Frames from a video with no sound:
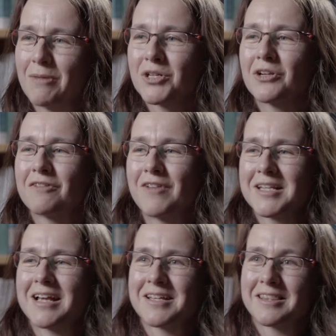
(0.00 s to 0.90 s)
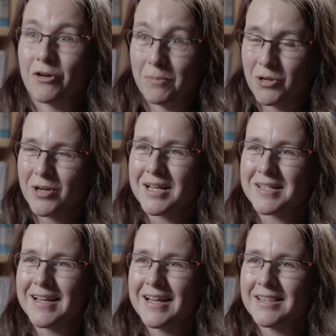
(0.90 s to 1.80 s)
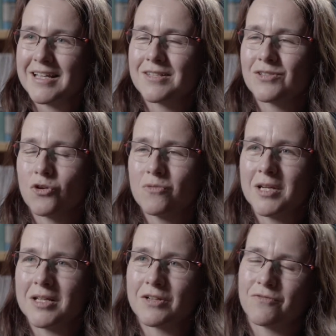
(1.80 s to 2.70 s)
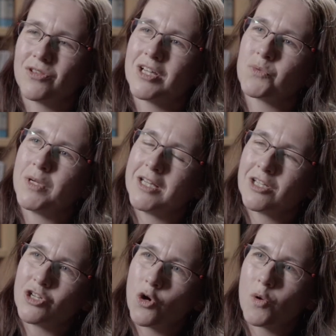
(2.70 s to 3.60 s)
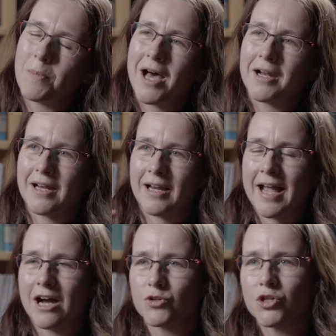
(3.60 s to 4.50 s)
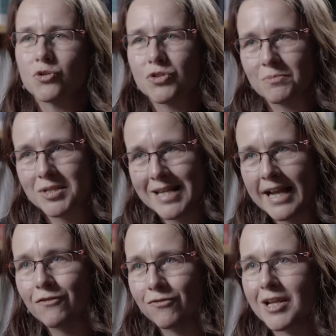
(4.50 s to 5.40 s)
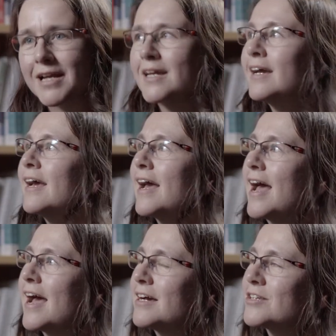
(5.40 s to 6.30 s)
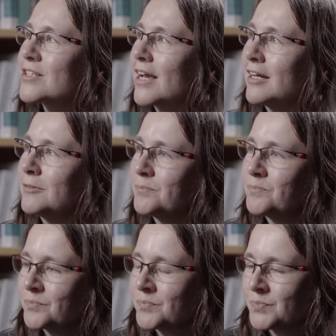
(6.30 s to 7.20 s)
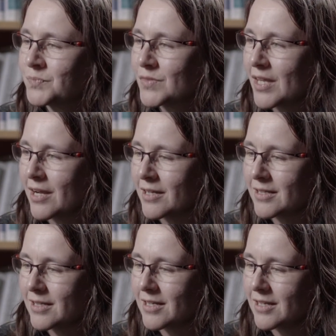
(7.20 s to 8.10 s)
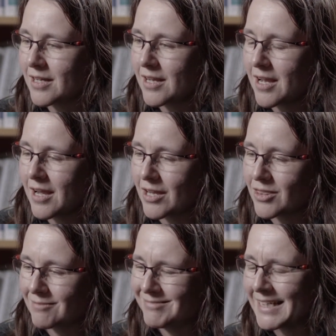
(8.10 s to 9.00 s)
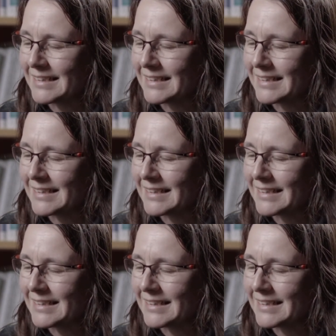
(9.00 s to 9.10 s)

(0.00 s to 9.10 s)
absolutely fantastic therapeutics, there's so many different things we need to know about it and how to use them safely. And I think,